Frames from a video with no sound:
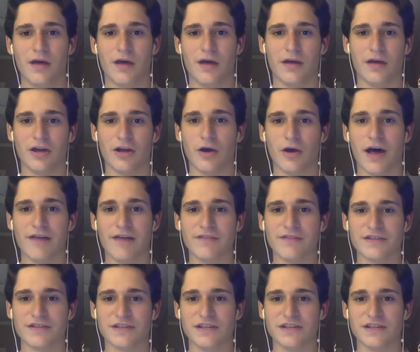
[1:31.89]
Uh, you know,
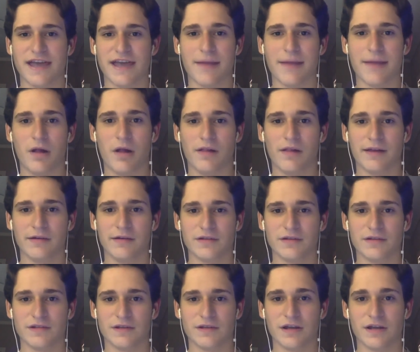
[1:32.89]
obviously Dan Mullen
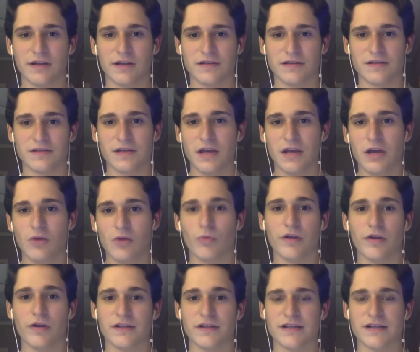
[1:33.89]
is is
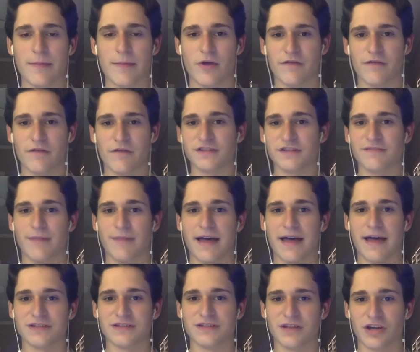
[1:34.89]
one of the top offensive
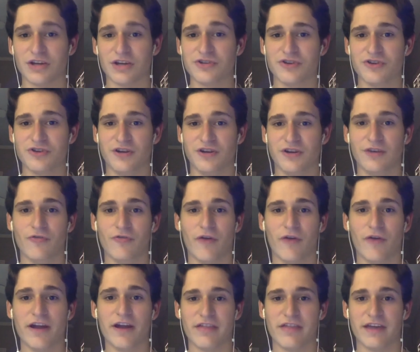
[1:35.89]
minds in the country and did
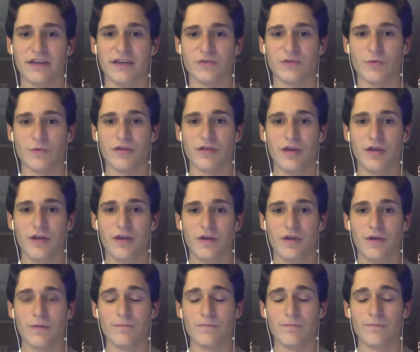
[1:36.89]
great things with
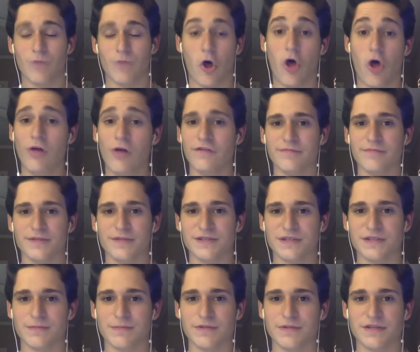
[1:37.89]
all of
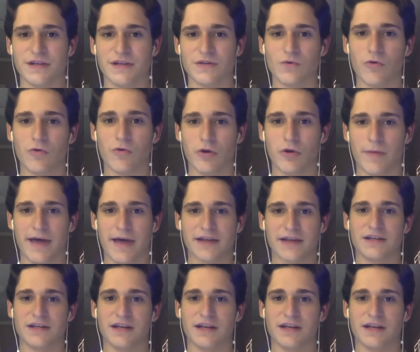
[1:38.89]
Mississippi State's quarterbacks.